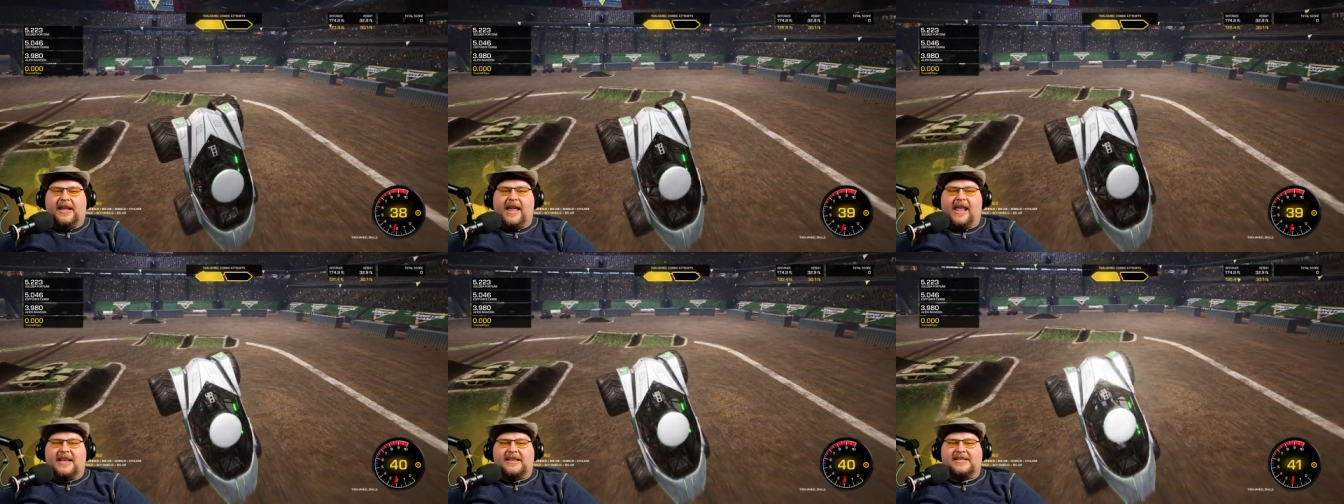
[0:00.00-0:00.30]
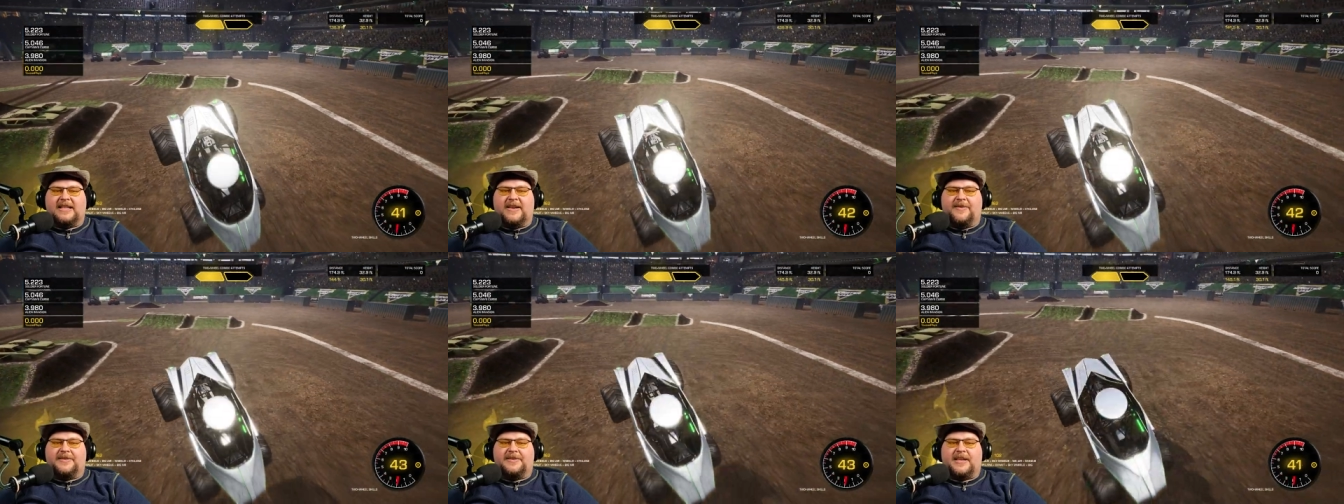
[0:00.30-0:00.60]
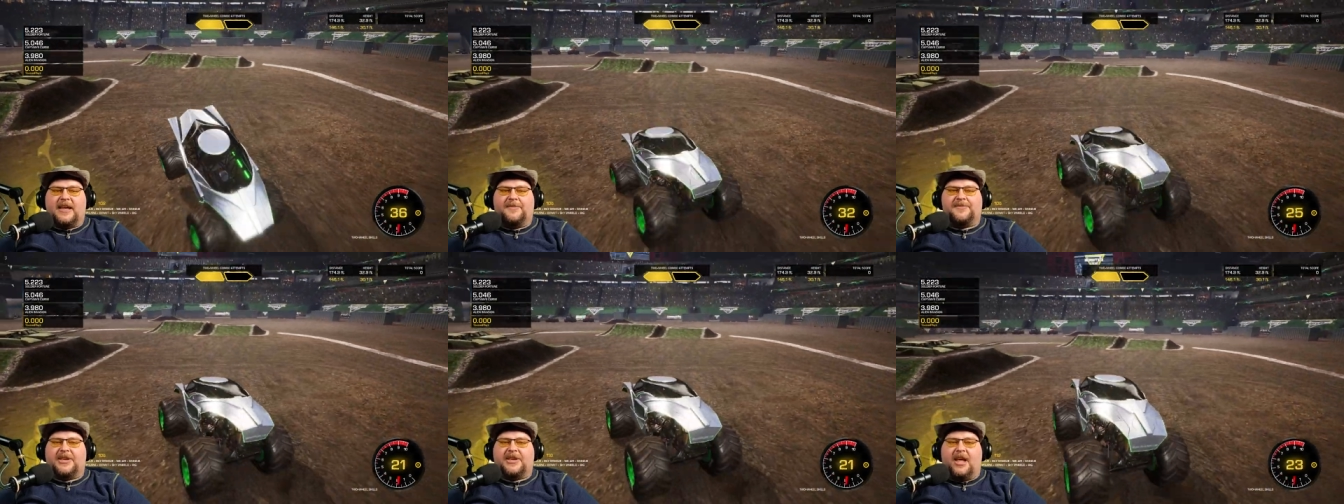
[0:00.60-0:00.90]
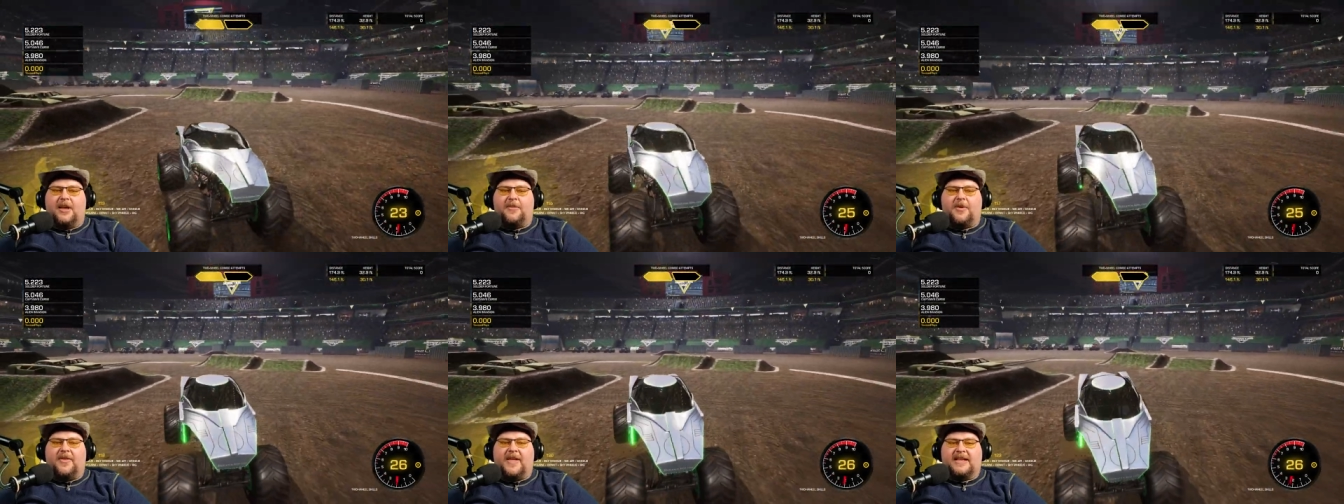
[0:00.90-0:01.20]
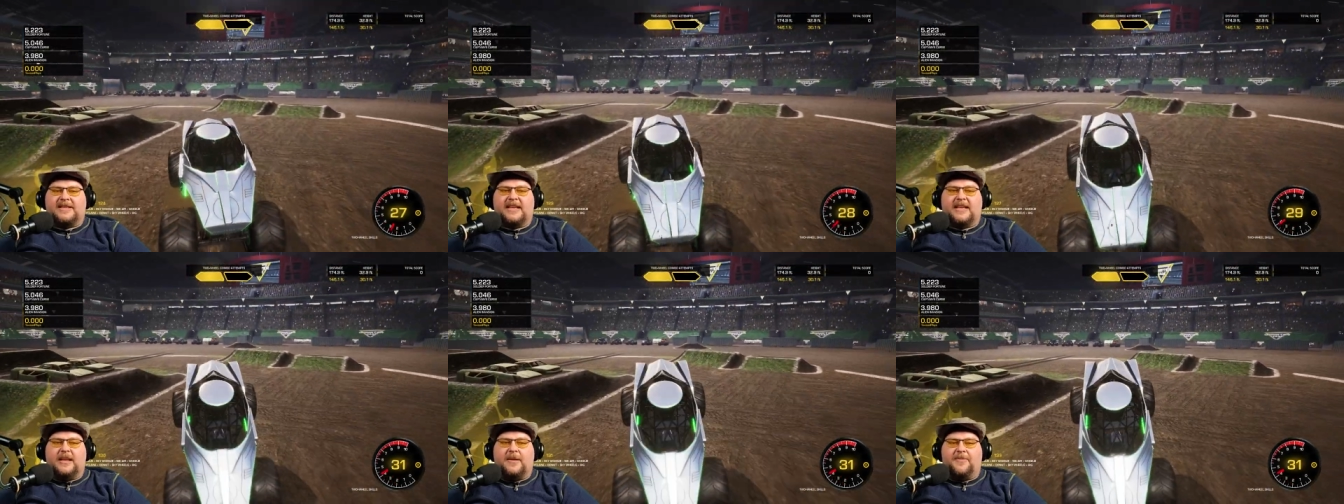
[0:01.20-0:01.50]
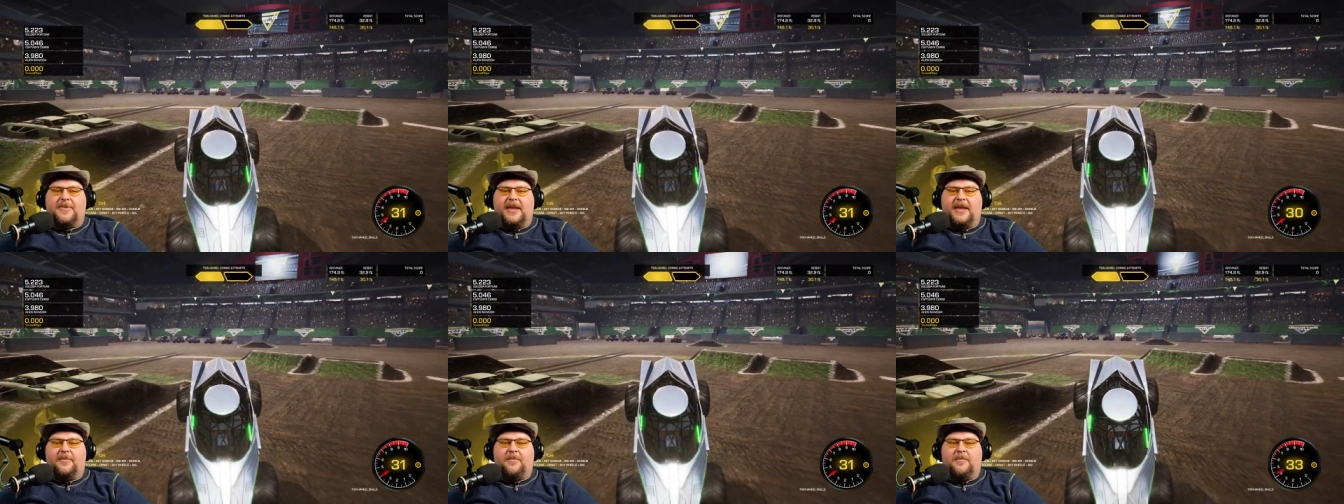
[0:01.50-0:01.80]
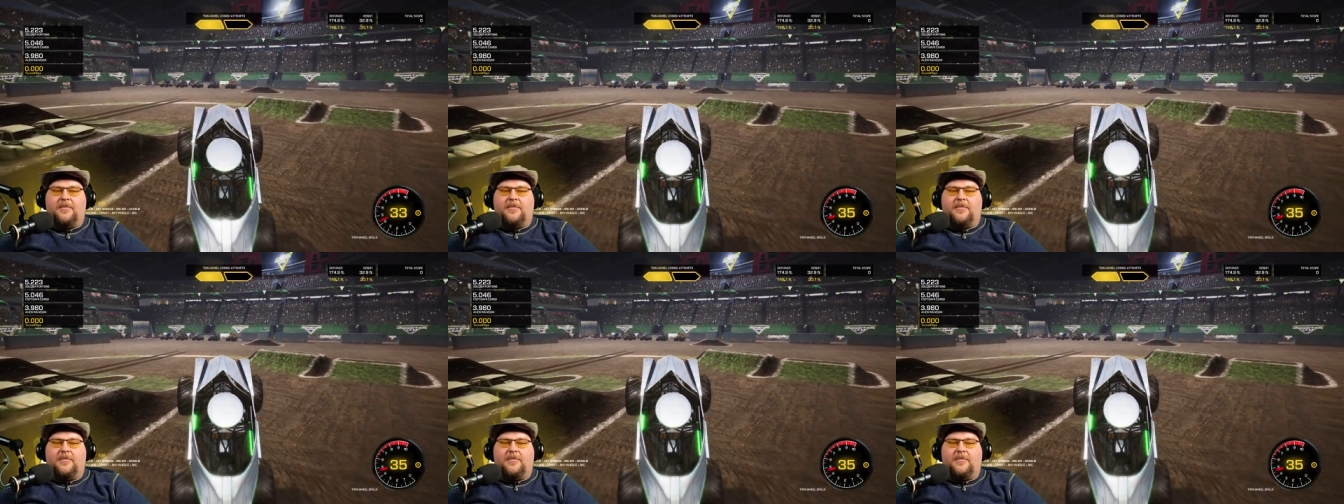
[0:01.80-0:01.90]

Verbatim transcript: Got a seven times combo. That's going to be